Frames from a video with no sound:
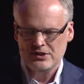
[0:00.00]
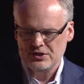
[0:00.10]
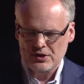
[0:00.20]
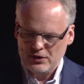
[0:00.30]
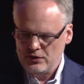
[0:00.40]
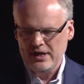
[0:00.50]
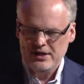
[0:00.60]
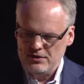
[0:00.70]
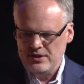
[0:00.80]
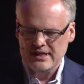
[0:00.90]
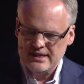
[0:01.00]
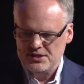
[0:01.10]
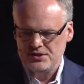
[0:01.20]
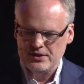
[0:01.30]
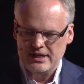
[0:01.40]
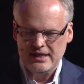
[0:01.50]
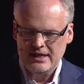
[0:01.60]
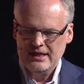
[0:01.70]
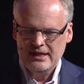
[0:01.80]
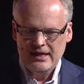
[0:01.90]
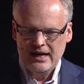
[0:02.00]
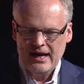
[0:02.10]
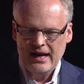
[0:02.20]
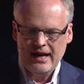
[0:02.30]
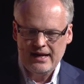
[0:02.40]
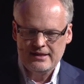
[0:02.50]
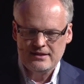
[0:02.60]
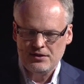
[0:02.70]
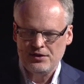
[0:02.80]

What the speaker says: So the credit union industry has